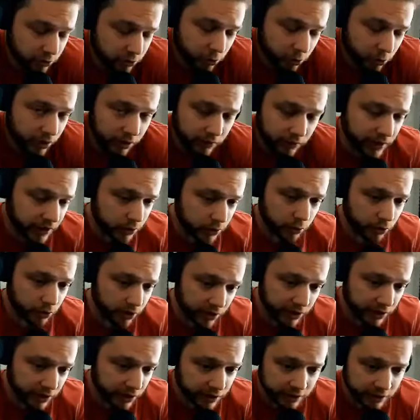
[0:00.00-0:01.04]
what it that's what it
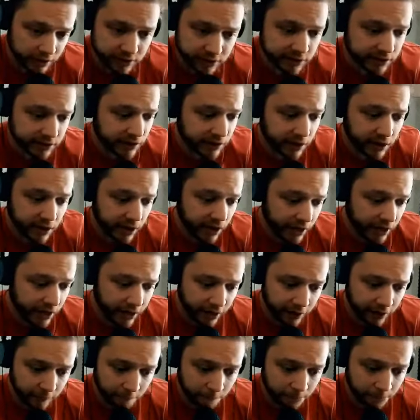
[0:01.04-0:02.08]
is.
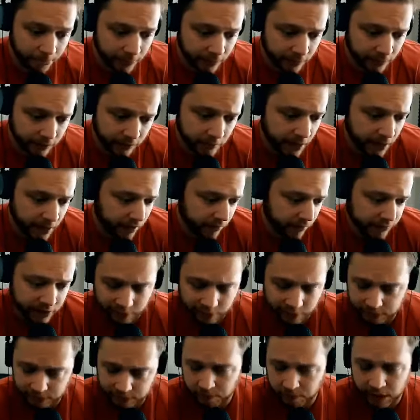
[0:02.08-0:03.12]
Um, the amount of
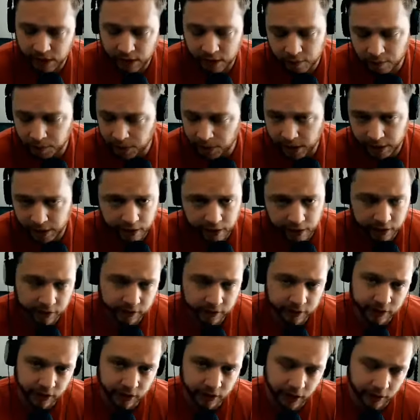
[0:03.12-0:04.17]
times I'm in a meeting
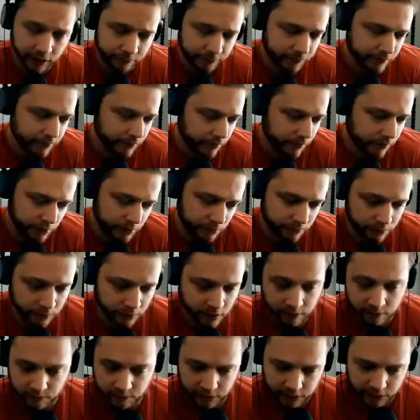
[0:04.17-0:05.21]
that I'm
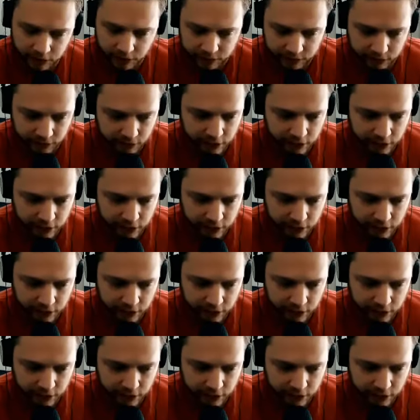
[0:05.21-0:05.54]
and because I